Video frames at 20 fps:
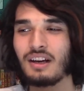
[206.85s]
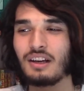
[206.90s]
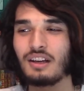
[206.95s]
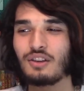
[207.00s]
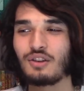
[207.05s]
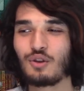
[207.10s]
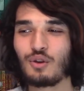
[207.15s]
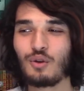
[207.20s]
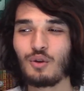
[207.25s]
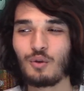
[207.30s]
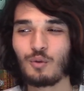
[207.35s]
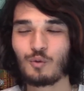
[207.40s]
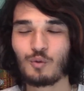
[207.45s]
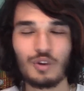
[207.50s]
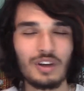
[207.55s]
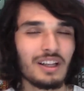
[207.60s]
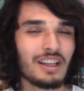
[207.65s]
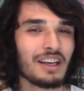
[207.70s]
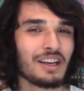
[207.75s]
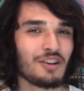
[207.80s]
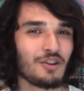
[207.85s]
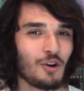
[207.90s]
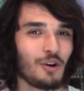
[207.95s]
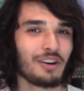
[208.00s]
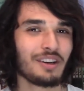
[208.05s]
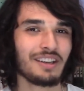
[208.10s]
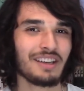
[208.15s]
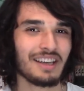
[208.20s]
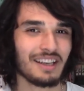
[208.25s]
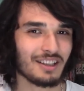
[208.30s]
you're really
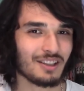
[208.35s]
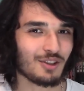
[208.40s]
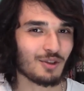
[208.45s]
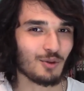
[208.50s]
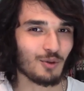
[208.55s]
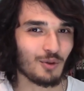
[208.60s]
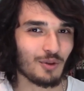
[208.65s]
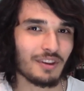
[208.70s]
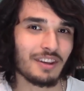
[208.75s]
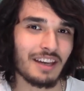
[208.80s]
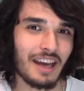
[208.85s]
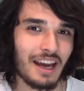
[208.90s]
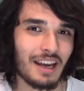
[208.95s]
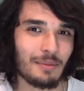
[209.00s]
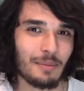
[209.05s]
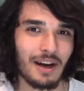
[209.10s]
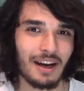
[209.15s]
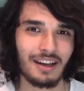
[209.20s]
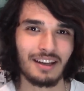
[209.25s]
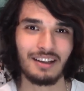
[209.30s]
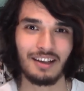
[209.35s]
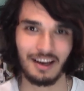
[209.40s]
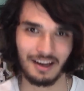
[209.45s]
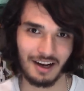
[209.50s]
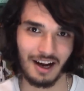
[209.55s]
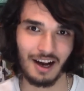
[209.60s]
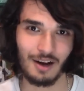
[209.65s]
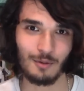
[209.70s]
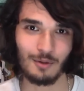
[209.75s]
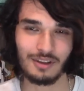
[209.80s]
not into the anime like
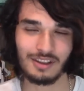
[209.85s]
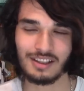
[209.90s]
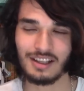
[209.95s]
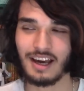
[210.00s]
I was.